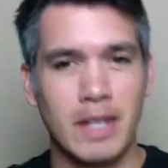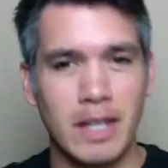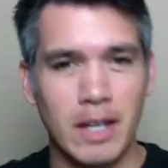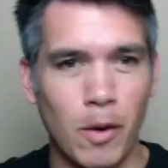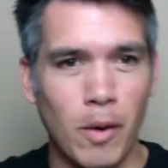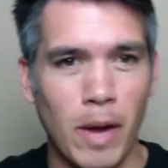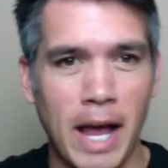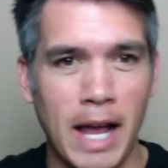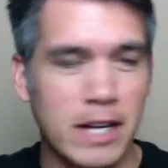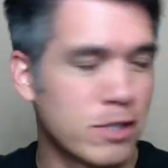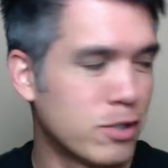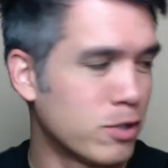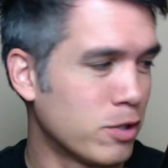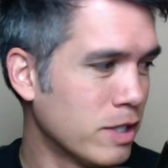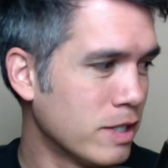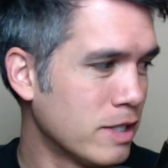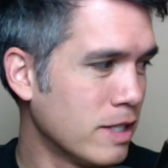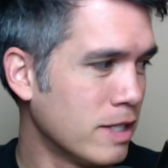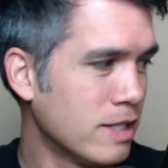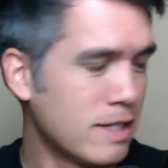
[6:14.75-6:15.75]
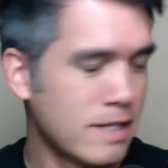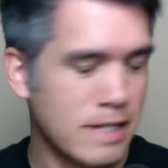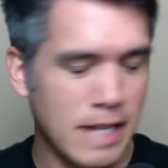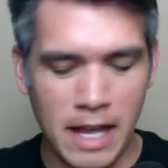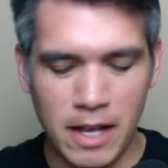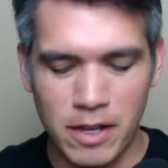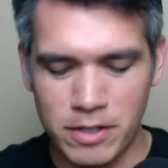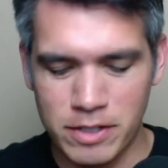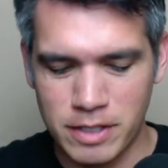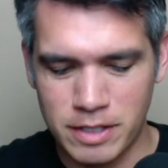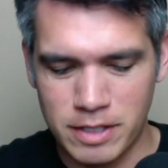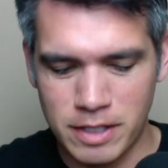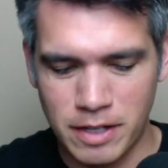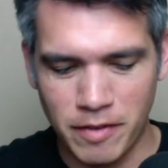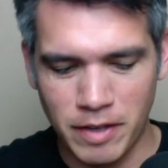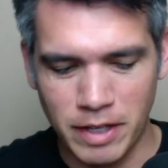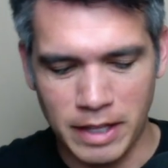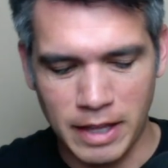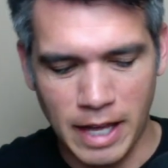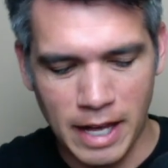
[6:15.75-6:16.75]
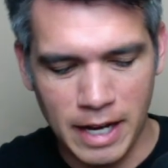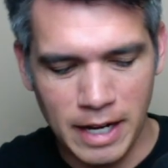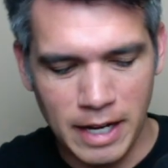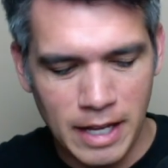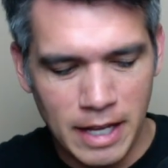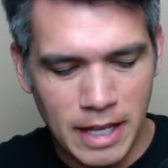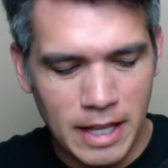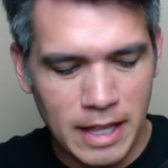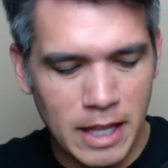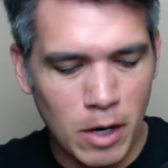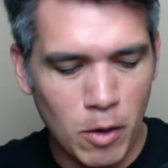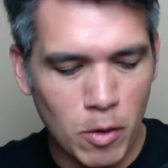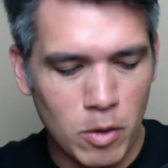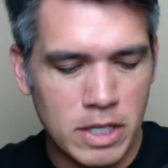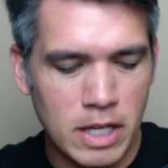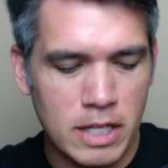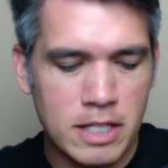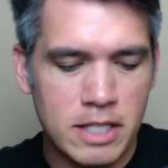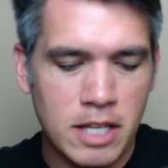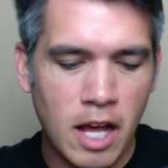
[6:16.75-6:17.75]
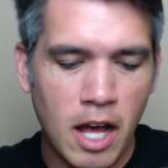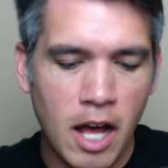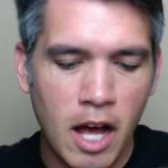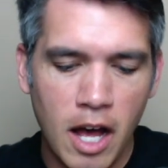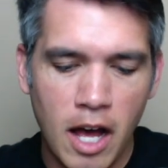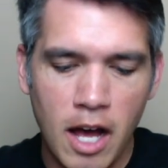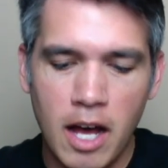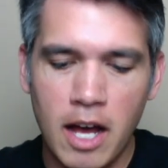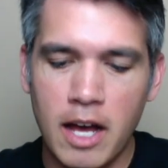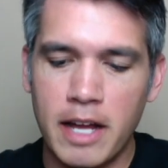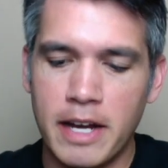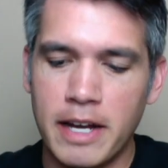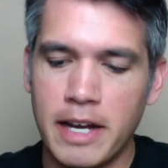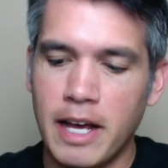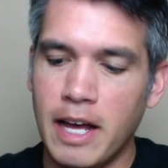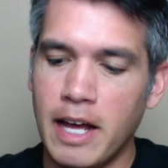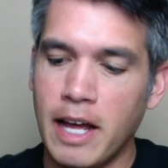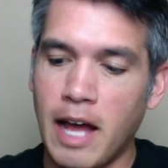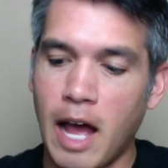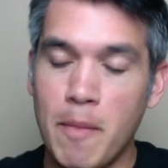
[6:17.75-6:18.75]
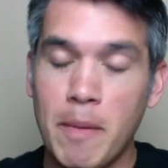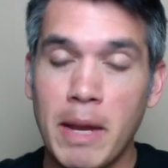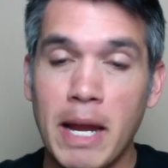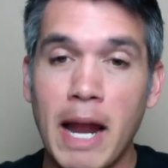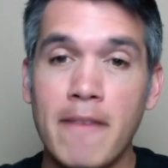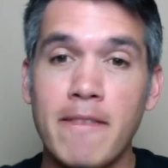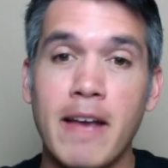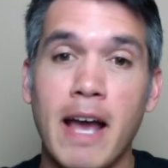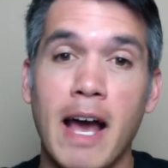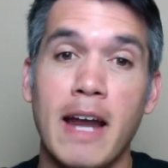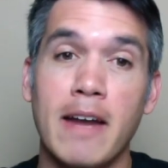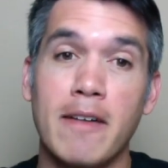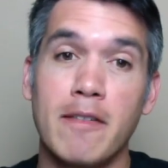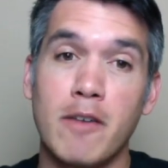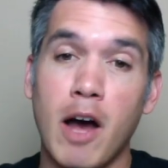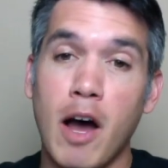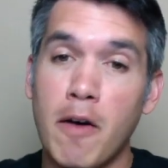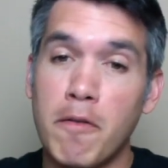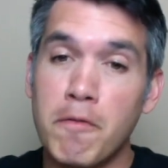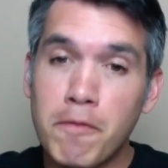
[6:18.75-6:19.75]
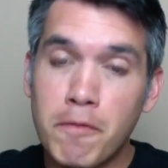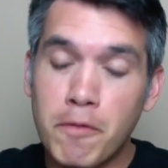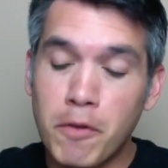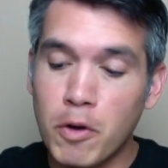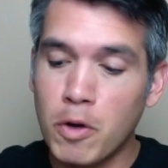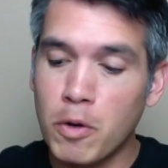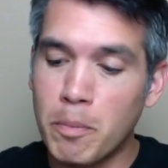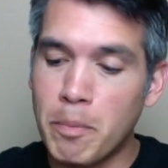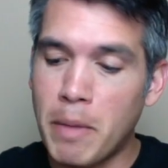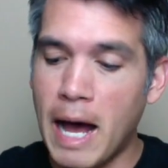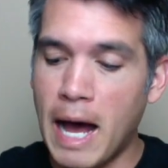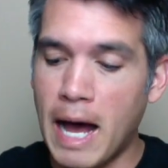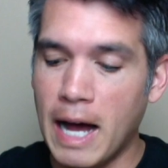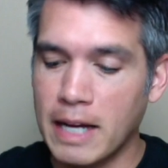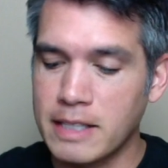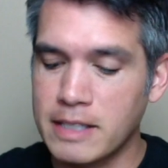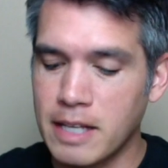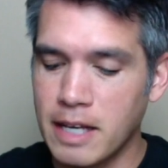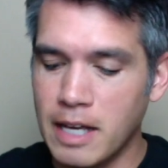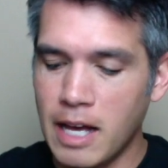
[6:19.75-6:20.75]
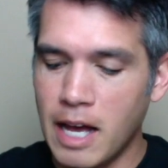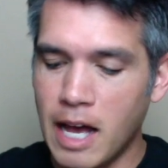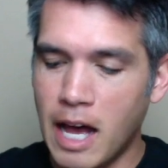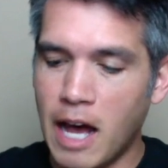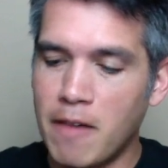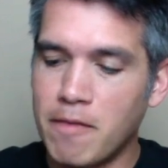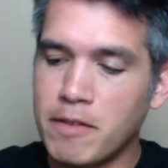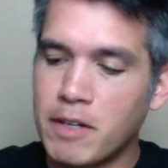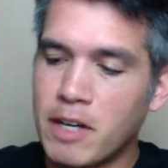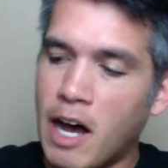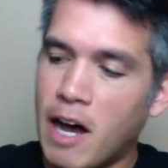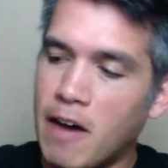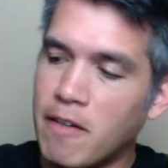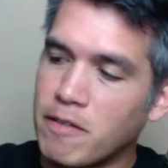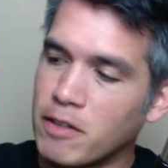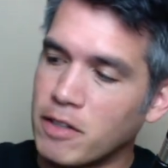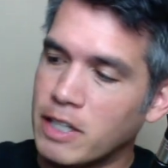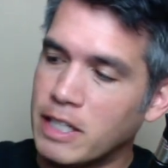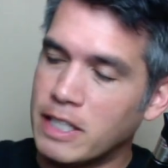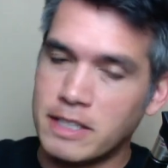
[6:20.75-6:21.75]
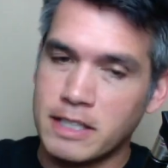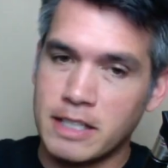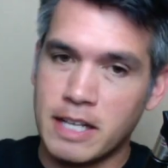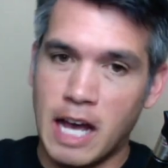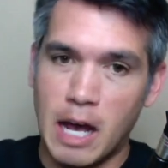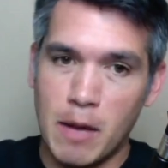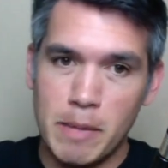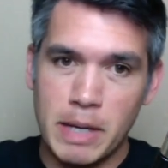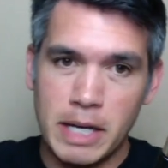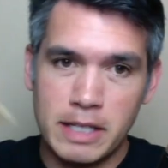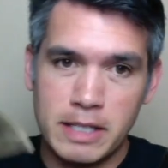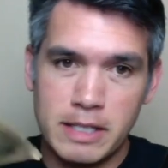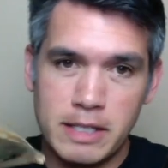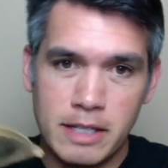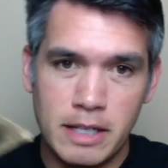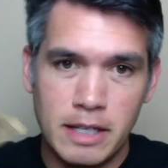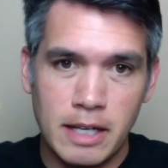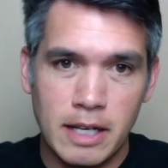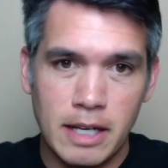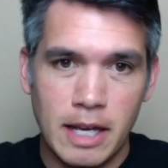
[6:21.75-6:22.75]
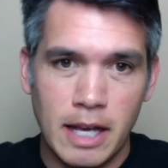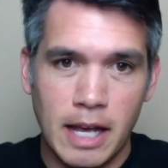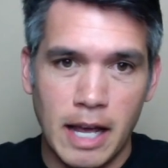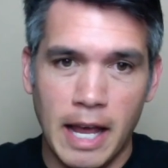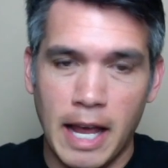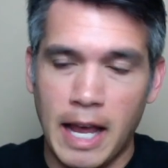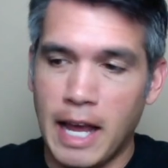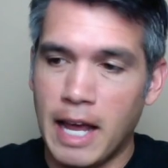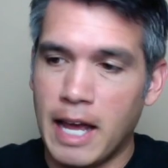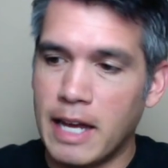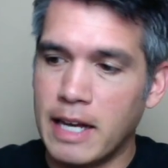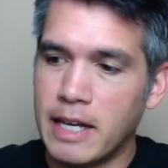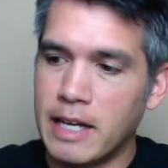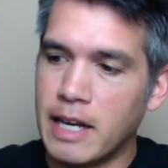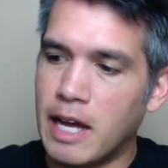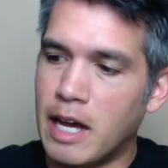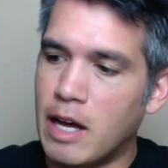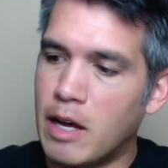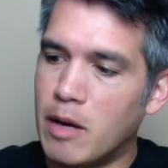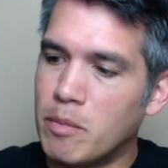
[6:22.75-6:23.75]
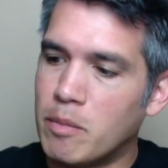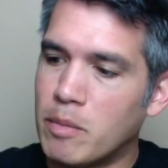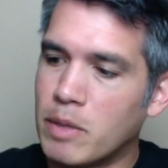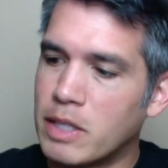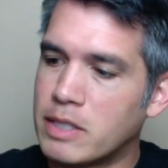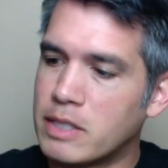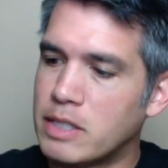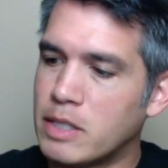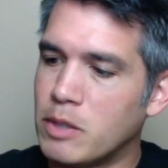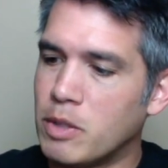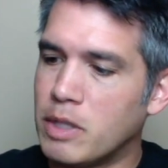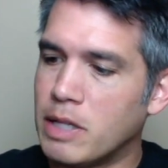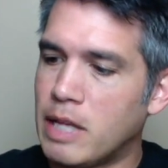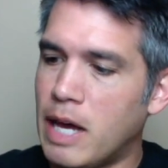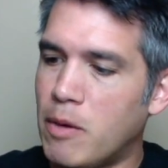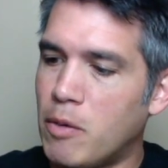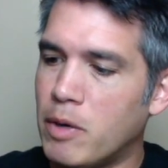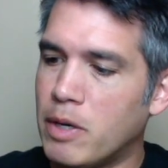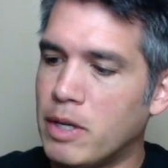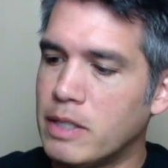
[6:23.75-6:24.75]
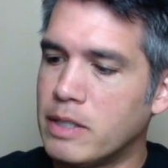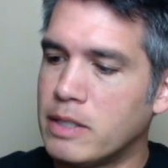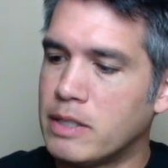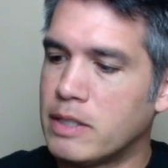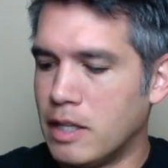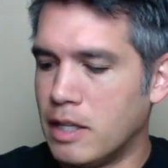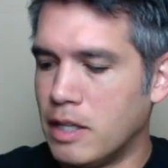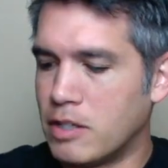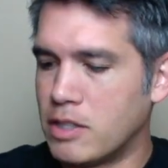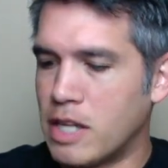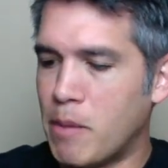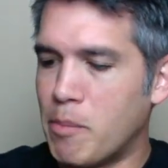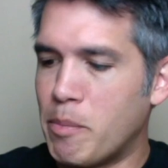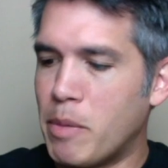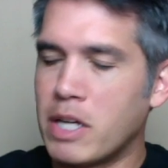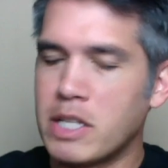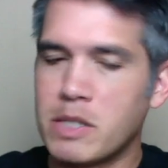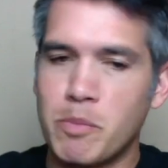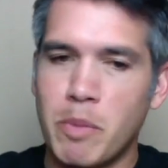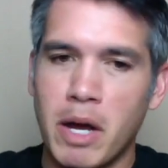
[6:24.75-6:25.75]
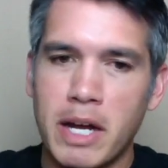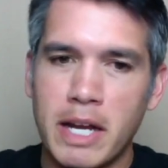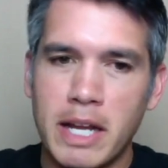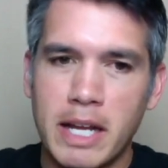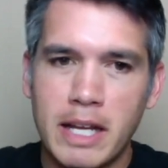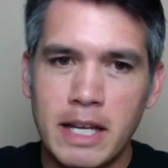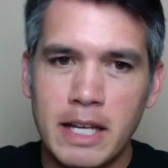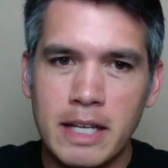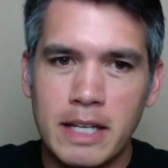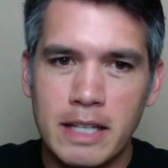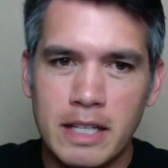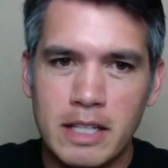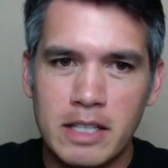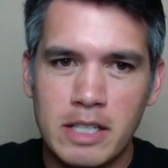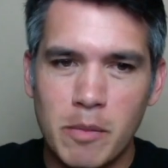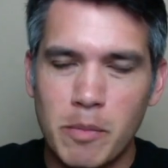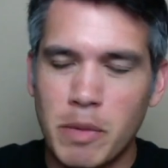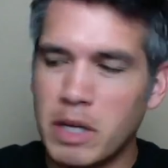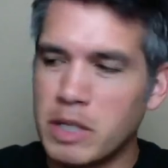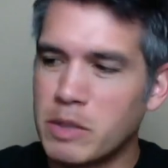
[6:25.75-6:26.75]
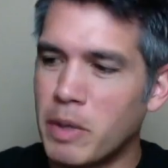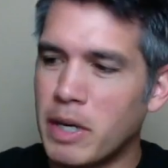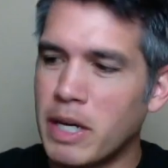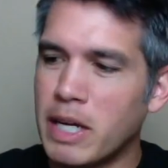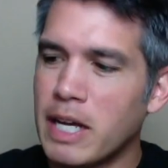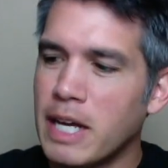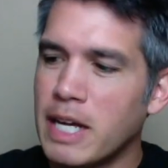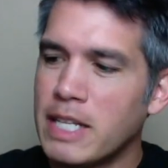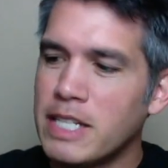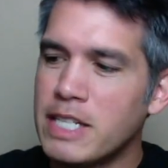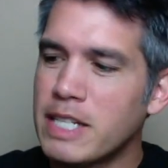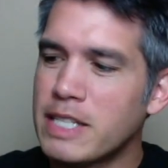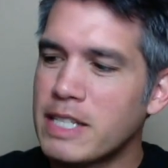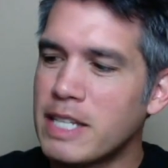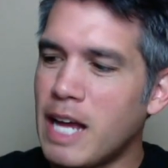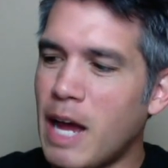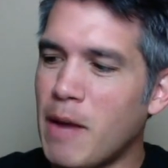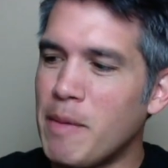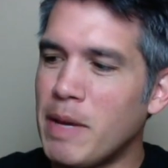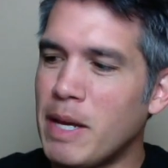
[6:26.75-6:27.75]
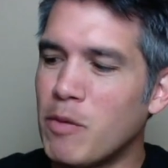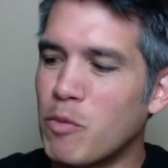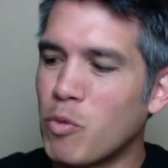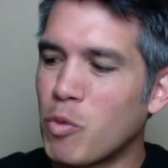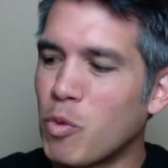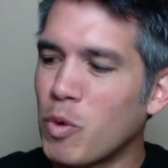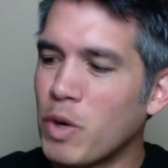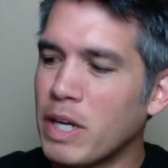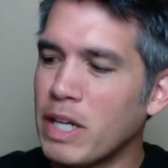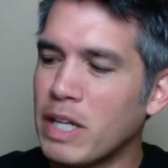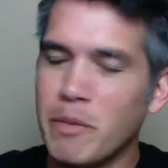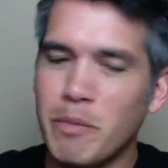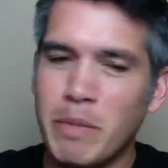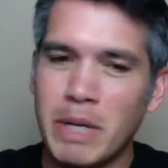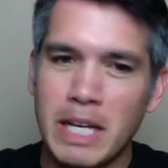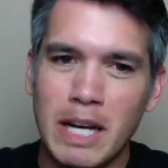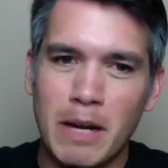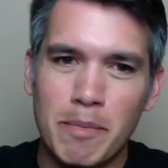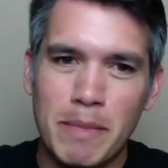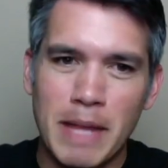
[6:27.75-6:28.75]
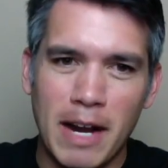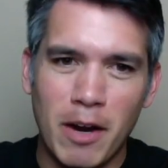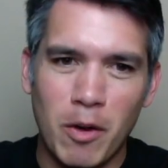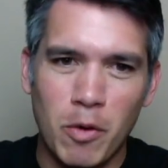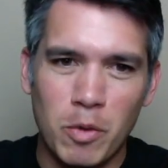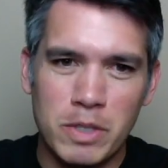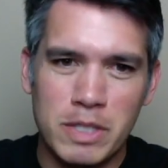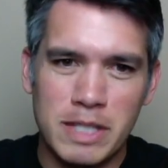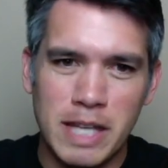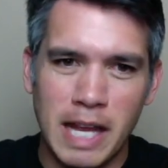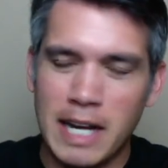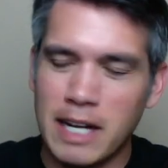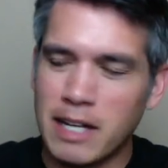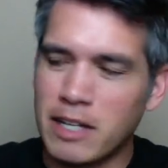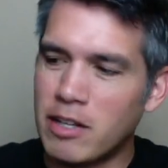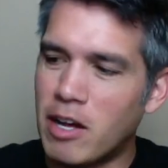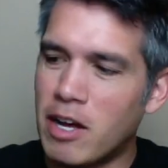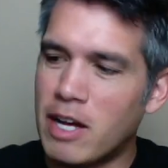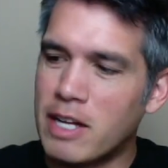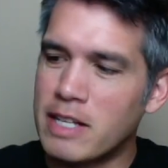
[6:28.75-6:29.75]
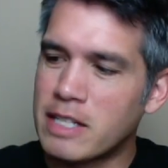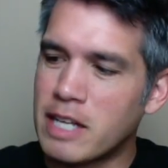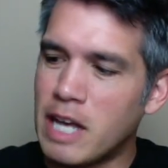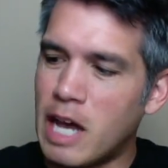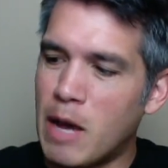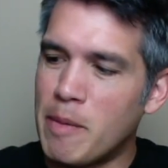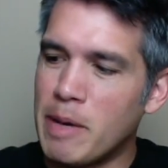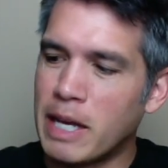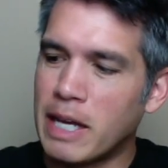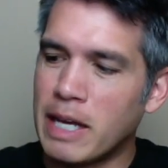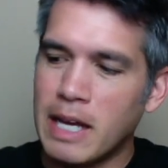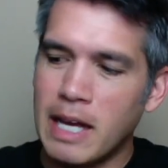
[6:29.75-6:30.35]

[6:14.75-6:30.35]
you know, extras and sales and stuff like that. There was a ton. I mean, I've got a full box of coverless comics. And um, let's see what that one is. There's that Bugs Bunny. There's that Bugs Bunny. Just, I mean, really beat up that old Santa Claus comic.